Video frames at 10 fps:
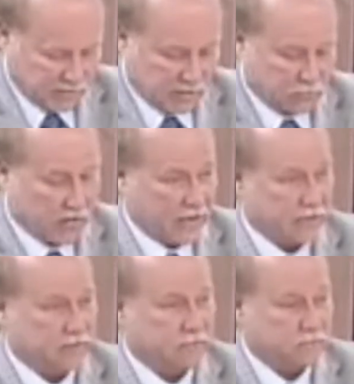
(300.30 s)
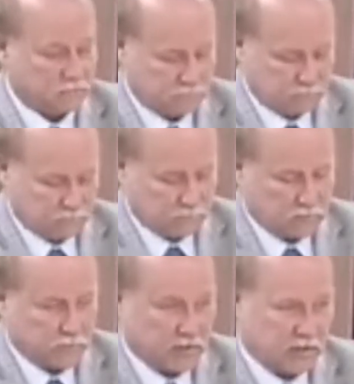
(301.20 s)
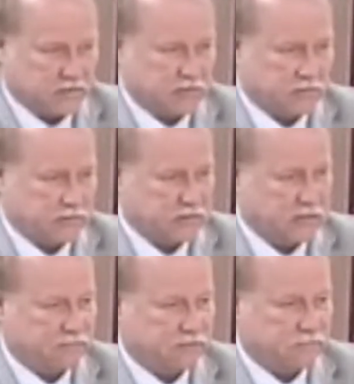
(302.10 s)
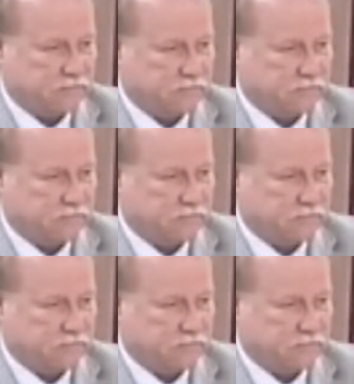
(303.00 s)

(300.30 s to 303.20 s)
In Iraq, we lost 37.